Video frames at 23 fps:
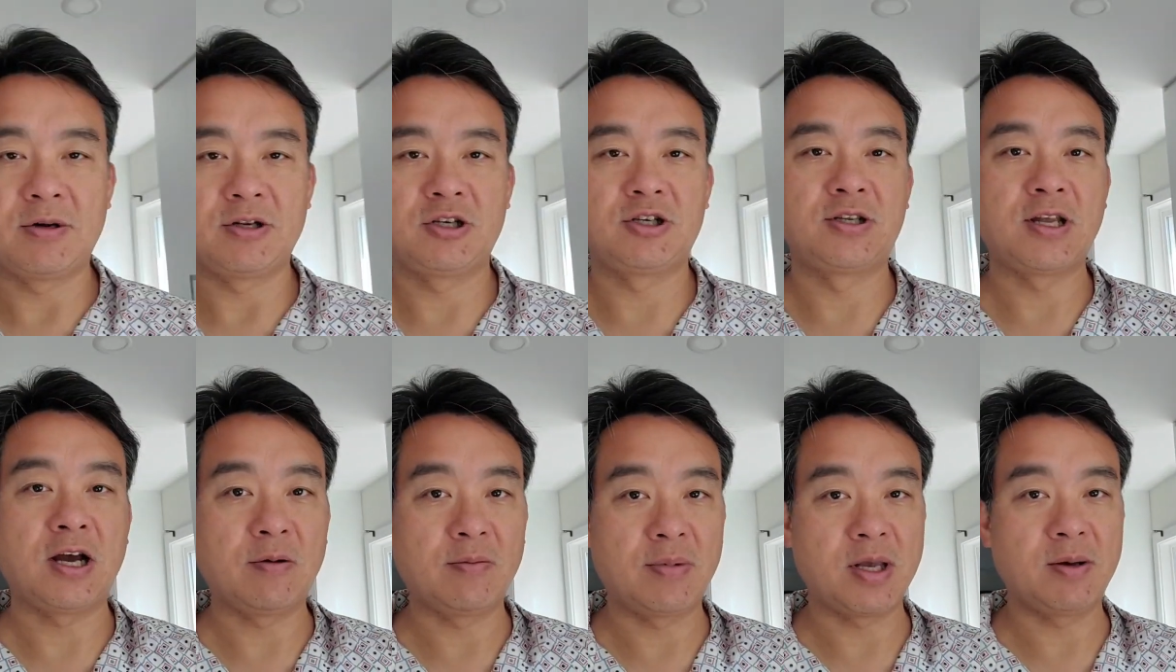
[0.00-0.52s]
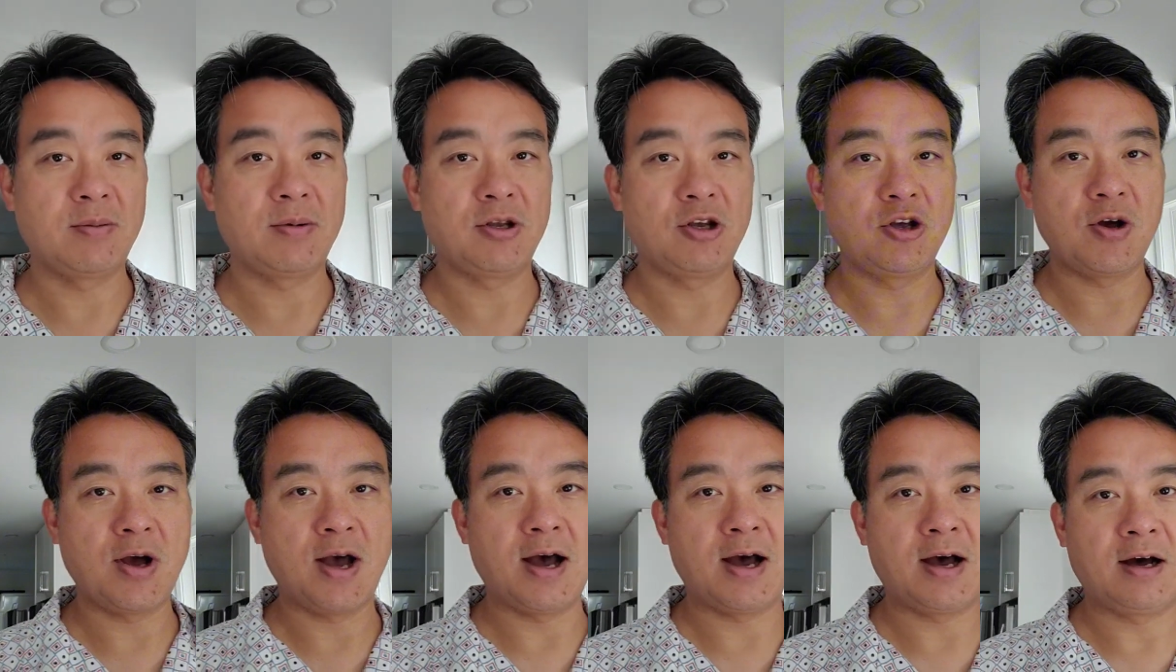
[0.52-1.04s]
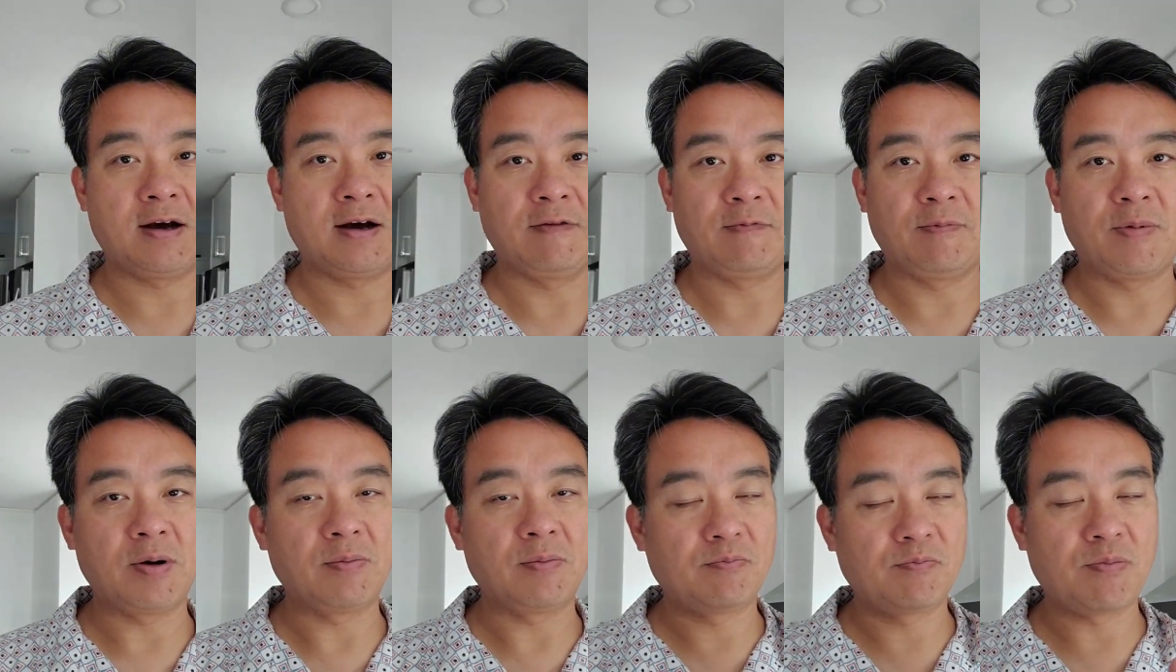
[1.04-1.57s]
much down payment you have,
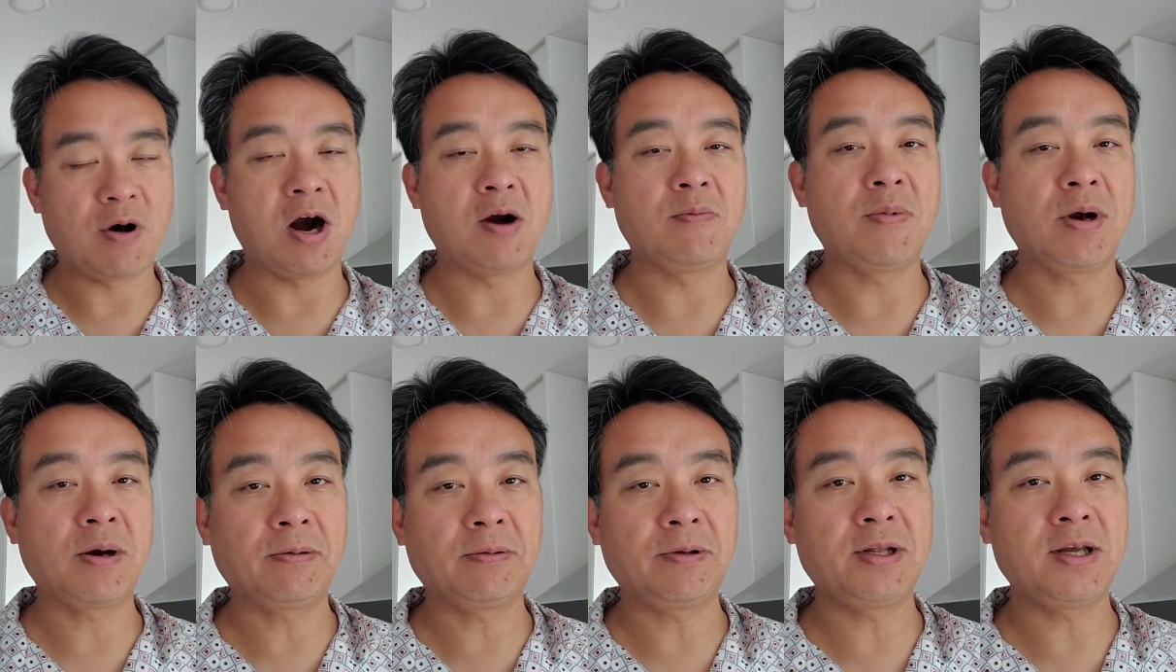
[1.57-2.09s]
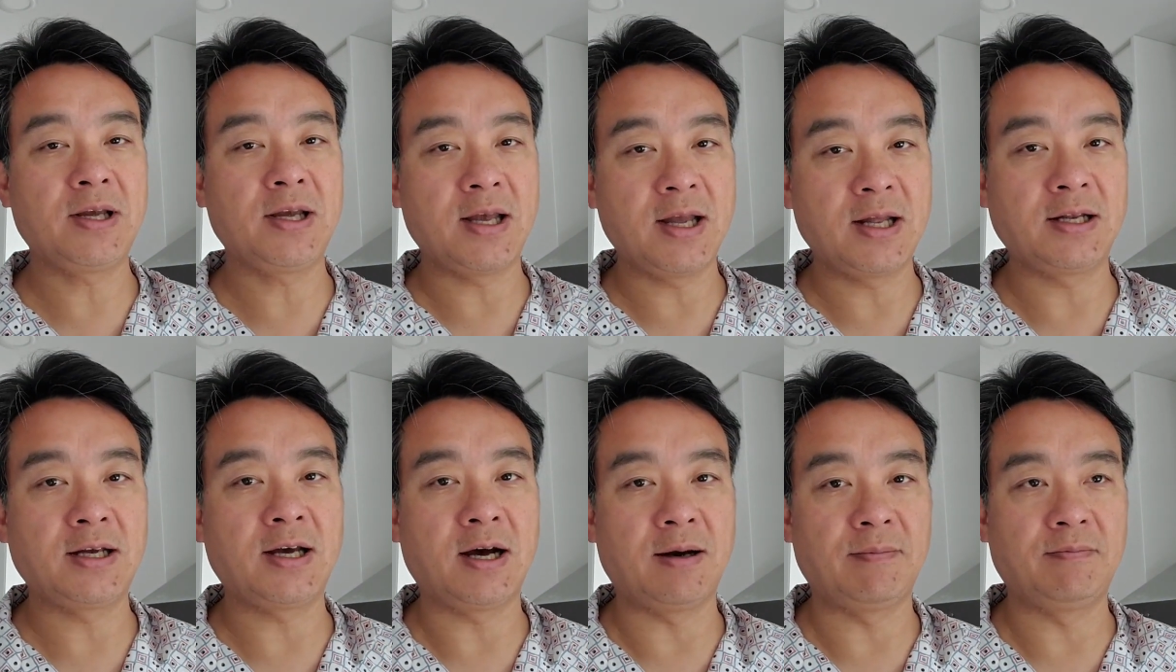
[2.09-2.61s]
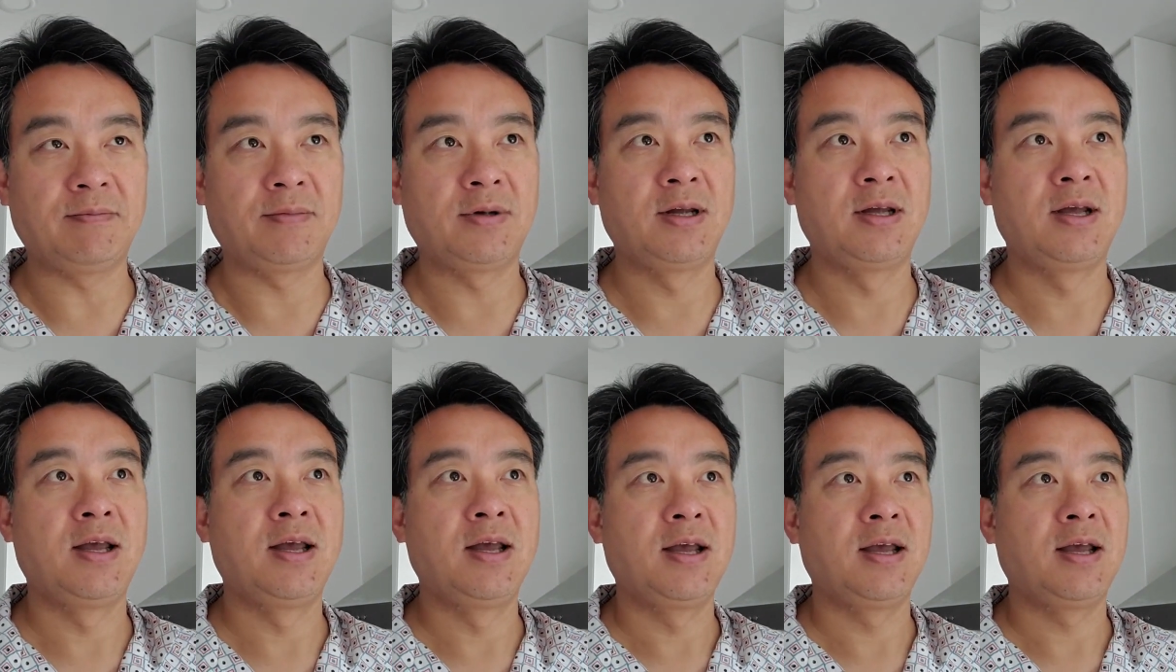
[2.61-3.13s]
but primarily income
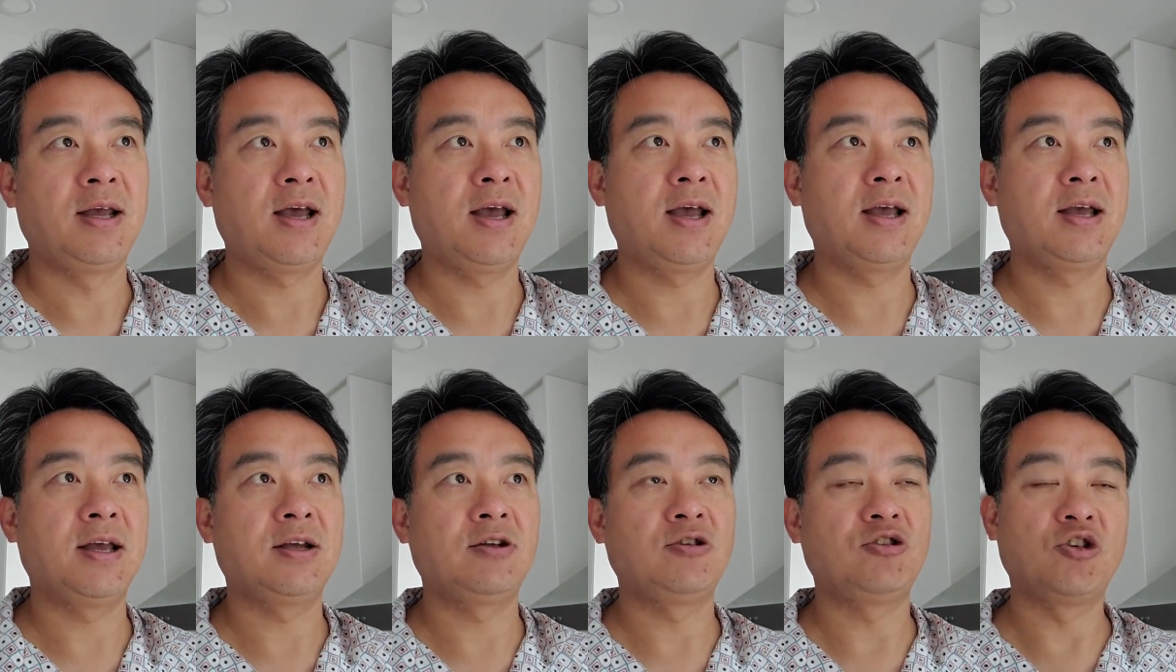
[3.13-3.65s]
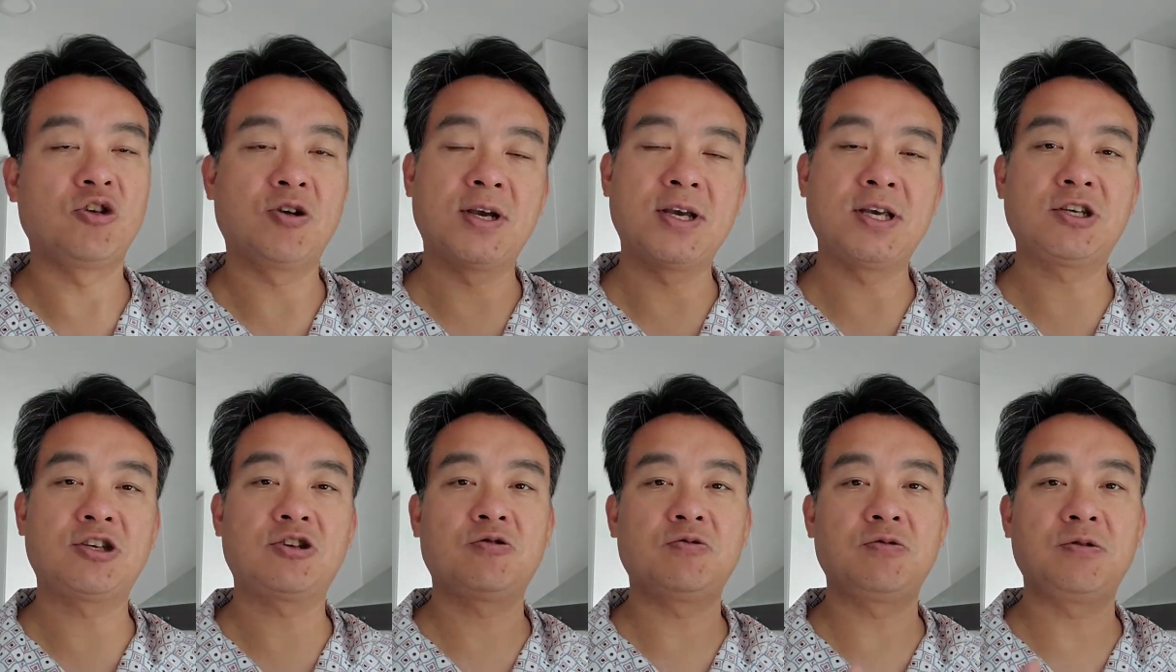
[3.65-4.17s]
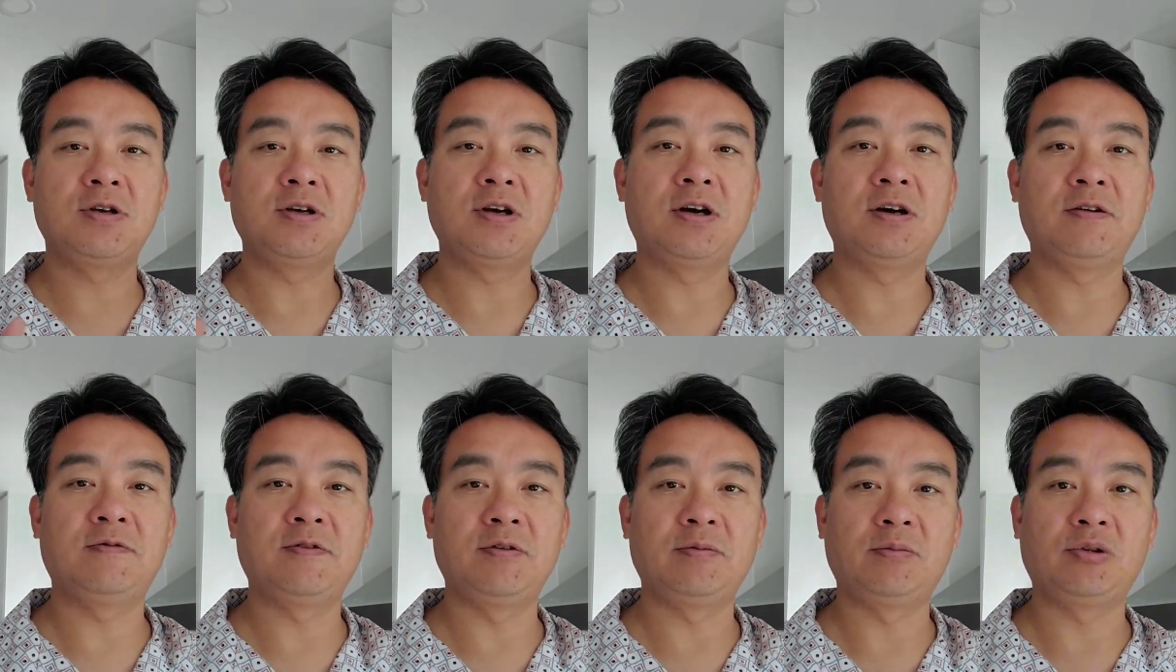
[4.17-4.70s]
and your history
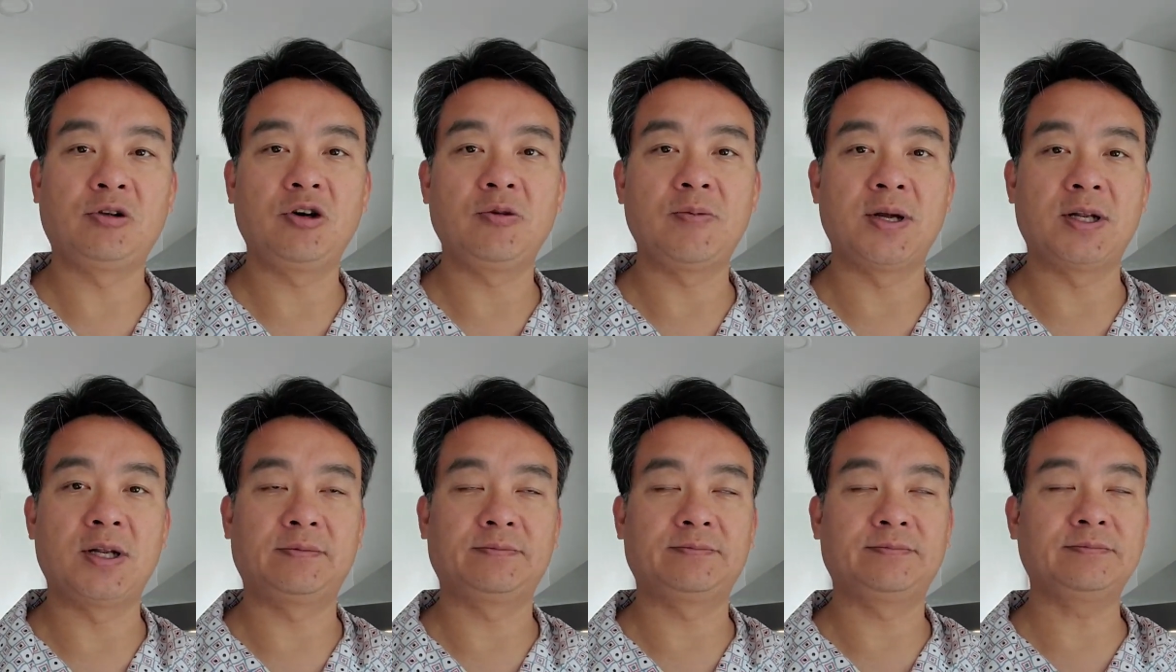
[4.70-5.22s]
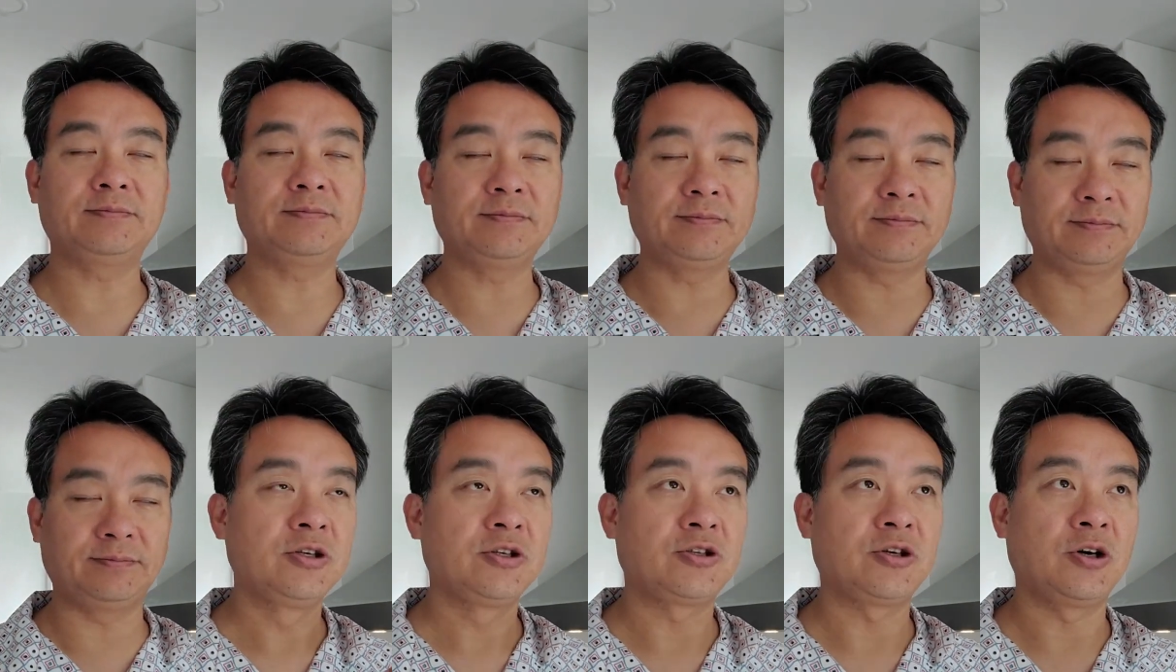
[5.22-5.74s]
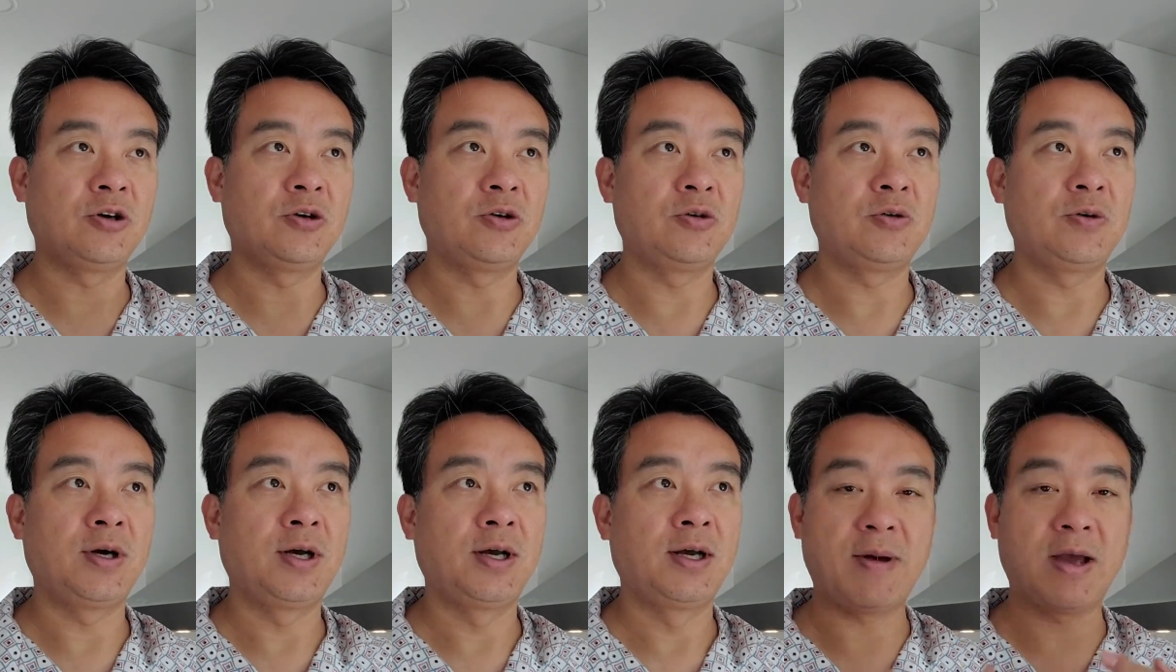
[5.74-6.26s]
of employment.
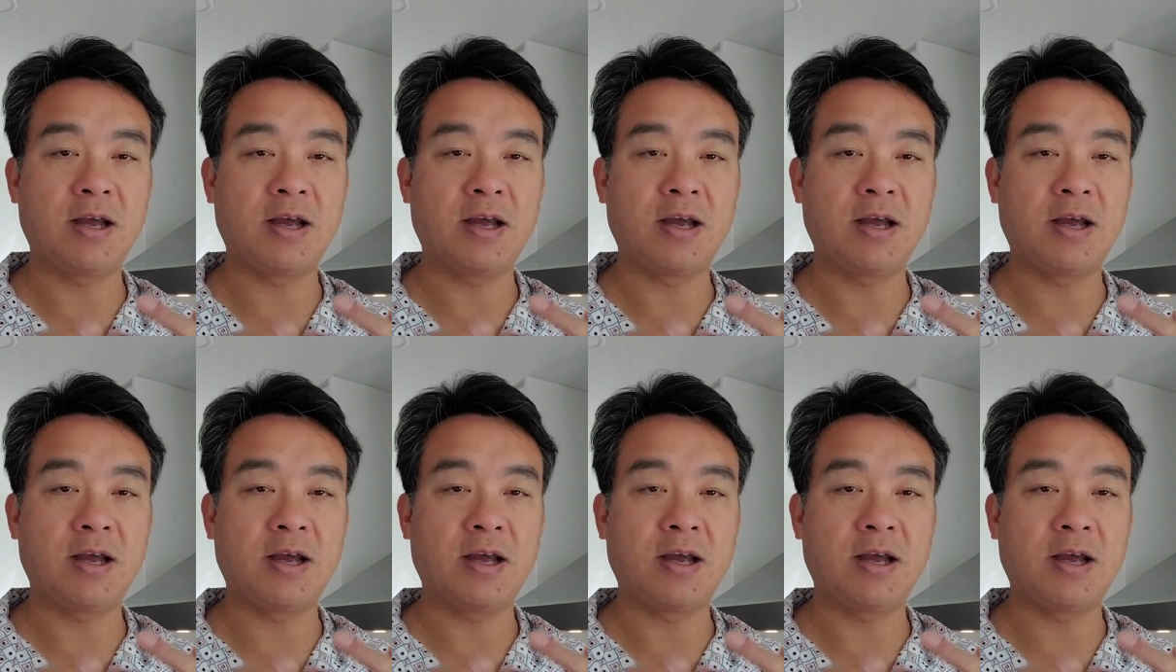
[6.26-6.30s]
So the